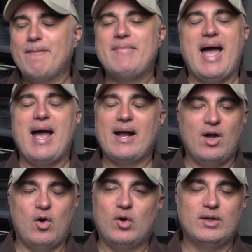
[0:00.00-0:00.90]

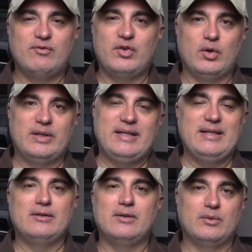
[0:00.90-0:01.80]
pack all of your
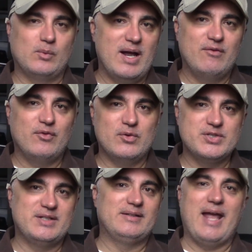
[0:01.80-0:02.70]
gear and
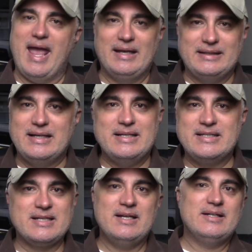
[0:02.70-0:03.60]
rifles and
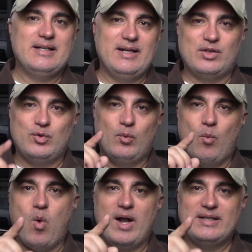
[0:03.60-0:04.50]
handguns into
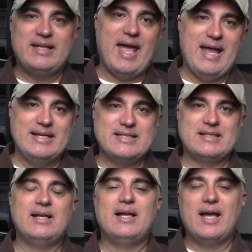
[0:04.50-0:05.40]
one
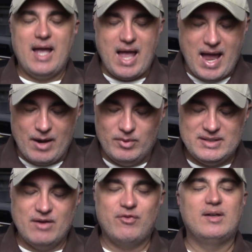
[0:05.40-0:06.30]
case, I would
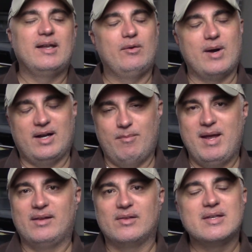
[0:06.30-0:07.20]
definitely
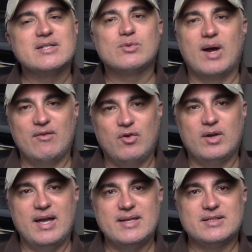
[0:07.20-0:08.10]
recommend this rifle
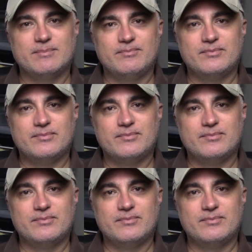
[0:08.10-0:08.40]
case.